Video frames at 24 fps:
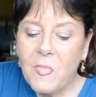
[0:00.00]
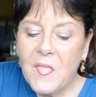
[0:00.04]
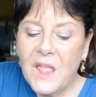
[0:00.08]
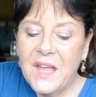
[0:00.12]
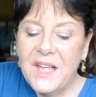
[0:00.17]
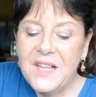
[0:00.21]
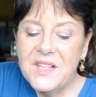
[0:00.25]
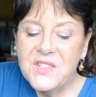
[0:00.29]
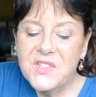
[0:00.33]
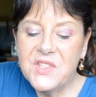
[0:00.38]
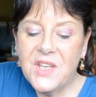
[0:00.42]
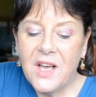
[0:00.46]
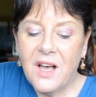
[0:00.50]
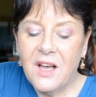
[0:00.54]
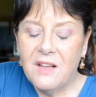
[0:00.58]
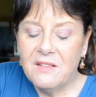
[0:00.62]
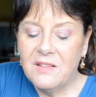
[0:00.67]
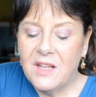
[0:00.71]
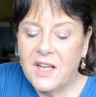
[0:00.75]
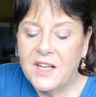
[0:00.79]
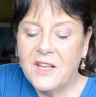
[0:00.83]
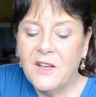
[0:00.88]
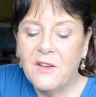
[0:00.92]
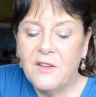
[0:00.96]
It's got
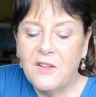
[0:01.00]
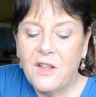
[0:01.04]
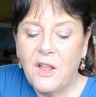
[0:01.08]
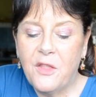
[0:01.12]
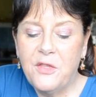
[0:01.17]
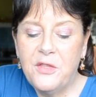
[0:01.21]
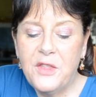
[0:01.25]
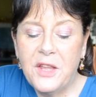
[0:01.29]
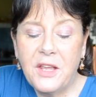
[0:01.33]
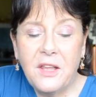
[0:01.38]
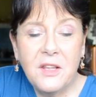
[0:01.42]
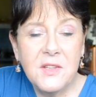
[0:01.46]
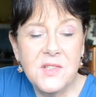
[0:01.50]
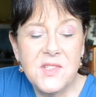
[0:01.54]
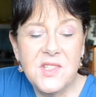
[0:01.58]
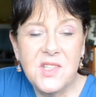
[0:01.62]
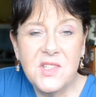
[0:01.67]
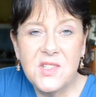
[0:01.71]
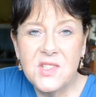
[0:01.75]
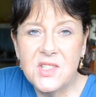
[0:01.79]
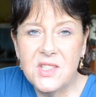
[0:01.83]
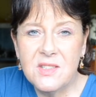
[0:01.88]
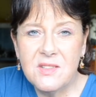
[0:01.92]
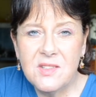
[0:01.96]
like a thick
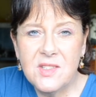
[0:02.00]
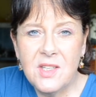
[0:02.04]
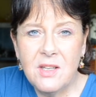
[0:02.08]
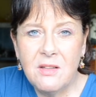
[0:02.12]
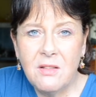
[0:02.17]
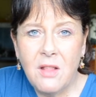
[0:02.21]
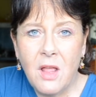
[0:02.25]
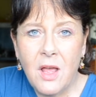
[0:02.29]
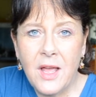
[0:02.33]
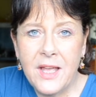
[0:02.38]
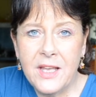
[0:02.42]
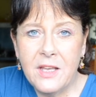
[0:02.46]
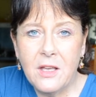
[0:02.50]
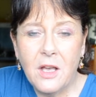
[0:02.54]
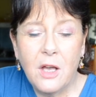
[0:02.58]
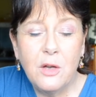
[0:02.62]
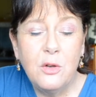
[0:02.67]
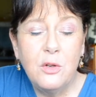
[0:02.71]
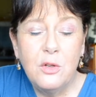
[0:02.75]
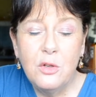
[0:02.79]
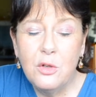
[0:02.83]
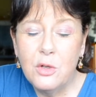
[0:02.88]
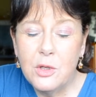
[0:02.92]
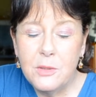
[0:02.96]
consistency like a
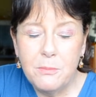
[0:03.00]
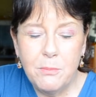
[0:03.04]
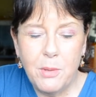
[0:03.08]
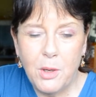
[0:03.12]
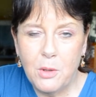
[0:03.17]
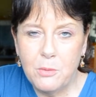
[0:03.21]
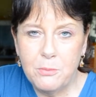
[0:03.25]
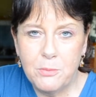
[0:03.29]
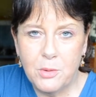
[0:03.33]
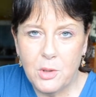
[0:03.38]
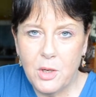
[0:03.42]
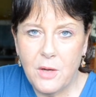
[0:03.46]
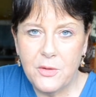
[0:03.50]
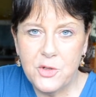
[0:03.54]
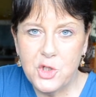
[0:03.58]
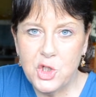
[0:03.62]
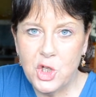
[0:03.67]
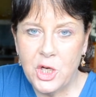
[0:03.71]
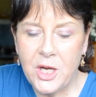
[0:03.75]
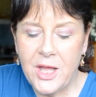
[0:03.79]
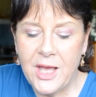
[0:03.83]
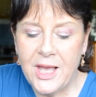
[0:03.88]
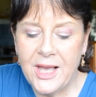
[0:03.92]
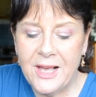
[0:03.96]
good bone broth
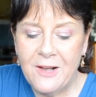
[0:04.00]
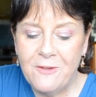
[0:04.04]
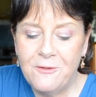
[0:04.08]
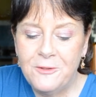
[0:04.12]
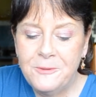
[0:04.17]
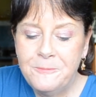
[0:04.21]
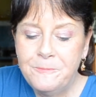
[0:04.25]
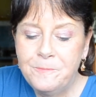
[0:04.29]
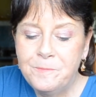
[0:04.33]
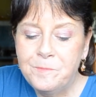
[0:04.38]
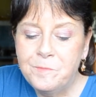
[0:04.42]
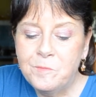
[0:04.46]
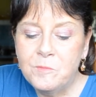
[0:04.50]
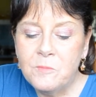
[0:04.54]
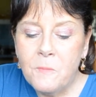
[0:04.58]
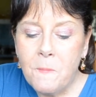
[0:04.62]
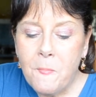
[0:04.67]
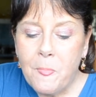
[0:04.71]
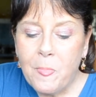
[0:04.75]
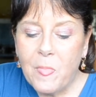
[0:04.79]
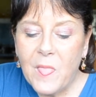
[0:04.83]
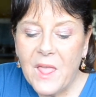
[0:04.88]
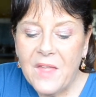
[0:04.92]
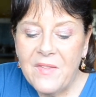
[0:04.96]
should have.
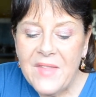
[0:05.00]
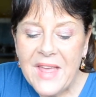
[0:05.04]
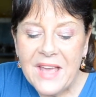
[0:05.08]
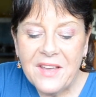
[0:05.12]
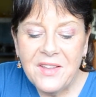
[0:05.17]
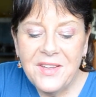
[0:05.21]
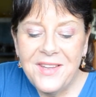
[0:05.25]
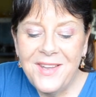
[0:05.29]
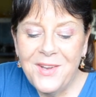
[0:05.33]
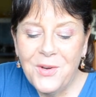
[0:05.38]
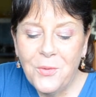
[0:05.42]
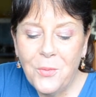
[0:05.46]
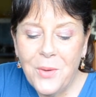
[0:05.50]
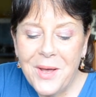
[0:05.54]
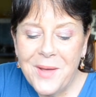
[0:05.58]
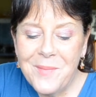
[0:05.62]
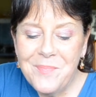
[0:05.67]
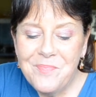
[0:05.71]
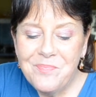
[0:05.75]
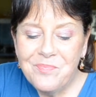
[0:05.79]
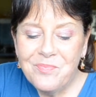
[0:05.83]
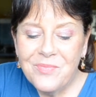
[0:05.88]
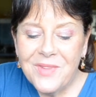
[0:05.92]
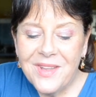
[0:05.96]
And that quinoa,
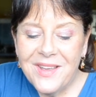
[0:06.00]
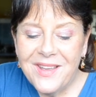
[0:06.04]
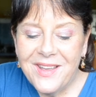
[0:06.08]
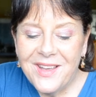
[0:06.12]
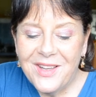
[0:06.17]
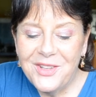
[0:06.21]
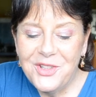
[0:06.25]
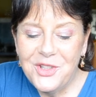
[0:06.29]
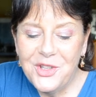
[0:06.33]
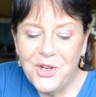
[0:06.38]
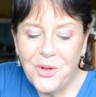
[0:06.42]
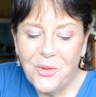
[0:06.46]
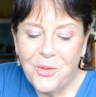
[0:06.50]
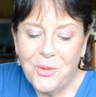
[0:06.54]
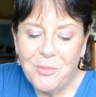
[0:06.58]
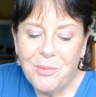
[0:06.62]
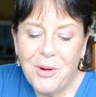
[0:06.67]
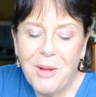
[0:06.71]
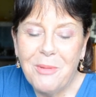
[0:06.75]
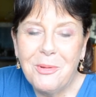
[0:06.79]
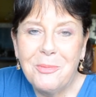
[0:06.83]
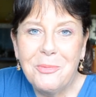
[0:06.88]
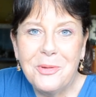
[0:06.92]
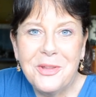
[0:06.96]
you know, the
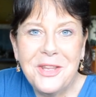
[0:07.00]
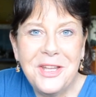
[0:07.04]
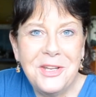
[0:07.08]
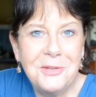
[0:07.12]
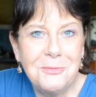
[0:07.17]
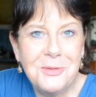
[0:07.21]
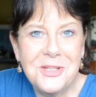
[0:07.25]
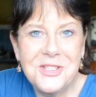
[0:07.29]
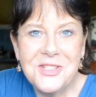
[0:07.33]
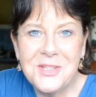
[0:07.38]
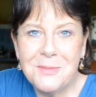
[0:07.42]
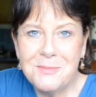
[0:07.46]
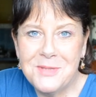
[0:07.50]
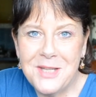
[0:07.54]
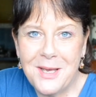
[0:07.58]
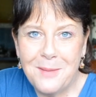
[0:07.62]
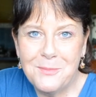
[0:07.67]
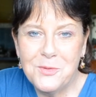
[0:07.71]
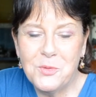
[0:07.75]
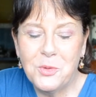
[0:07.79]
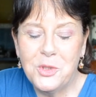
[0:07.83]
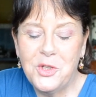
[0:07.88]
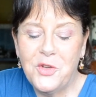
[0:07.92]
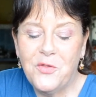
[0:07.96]
problem with quinoa is
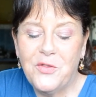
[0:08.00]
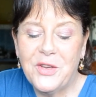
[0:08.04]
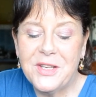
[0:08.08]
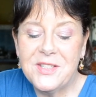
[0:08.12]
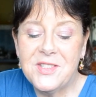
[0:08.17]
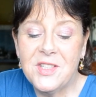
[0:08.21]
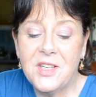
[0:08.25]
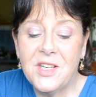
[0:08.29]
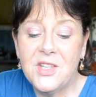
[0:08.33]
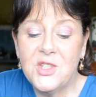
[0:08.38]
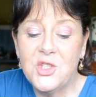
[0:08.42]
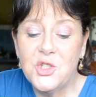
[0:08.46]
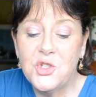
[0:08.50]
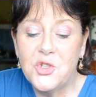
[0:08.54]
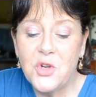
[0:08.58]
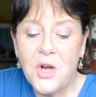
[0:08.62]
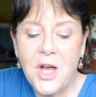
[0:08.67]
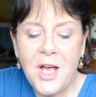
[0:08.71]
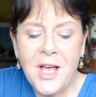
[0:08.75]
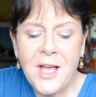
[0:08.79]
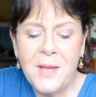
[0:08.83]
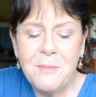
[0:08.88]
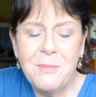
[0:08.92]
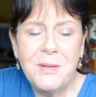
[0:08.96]
sometimes when you fix it, it's
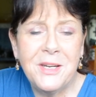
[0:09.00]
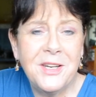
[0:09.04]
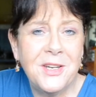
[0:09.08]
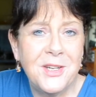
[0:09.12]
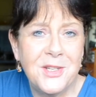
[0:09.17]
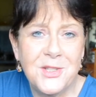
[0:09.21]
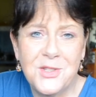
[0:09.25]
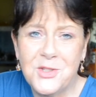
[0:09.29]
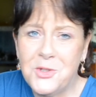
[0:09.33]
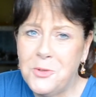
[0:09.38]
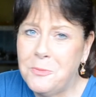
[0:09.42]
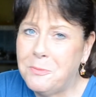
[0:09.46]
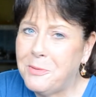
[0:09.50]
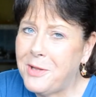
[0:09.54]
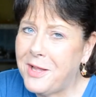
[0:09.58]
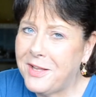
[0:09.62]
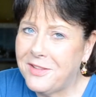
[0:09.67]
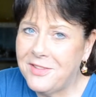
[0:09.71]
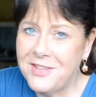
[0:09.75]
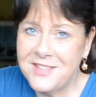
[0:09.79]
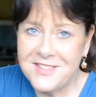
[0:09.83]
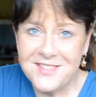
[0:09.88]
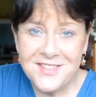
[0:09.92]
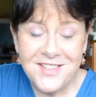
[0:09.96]
dry, but in a soup like
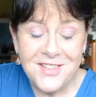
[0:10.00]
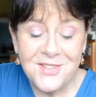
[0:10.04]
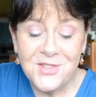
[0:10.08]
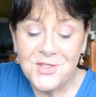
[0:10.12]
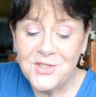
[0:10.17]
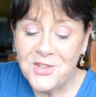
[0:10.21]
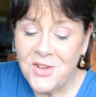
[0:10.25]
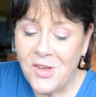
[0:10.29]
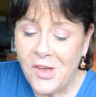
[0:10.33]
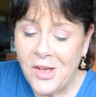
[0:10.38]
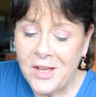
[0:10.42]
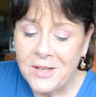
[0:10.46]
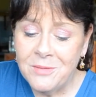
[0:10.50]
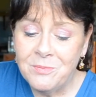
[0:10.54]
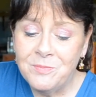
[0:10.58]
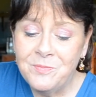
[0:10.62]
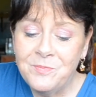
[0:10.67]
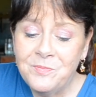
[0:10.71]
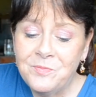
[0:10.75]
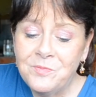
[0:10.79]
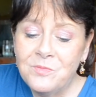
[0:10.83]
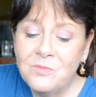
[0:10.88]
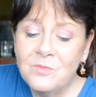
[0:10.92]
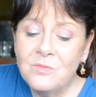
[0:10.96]
this, it's not.
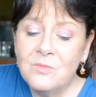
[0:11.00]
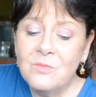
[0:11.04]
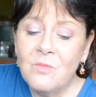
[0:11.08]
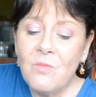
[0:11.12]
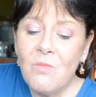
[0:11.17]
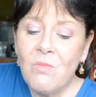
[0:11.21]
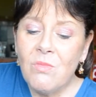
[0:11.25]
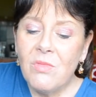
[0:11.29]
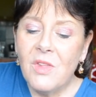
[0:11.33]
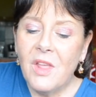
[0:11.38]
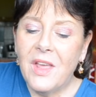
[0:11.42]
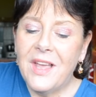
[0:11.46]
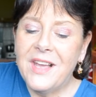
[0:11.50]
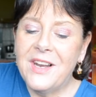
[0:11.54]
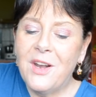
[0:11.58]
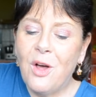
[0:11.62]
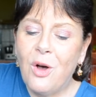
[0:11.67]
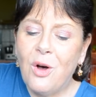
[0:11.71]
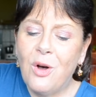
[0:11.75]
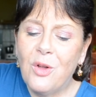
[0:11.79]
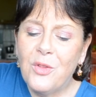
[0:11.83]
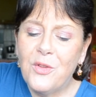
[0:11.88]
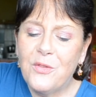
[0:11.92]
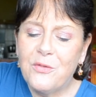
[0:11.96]
And
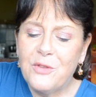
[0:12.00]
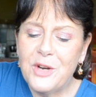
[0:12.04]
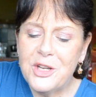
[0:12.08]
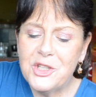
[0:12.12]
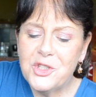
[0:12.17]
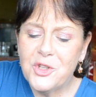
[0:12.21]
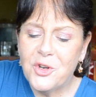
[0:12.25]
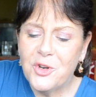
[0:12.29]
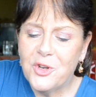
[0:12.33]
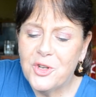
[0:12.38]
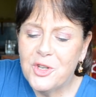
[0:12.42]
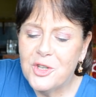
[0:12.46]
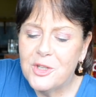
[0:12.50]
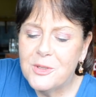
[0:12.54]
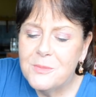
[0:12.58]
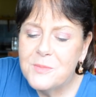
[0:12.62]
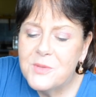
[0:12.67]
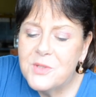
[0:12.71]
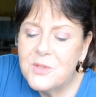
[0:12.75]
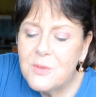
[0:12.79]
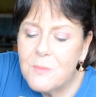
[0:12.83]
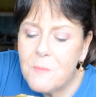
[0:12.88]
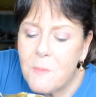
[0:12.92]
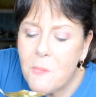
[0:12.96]
all the fresh
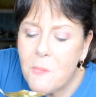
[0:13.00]
herbs.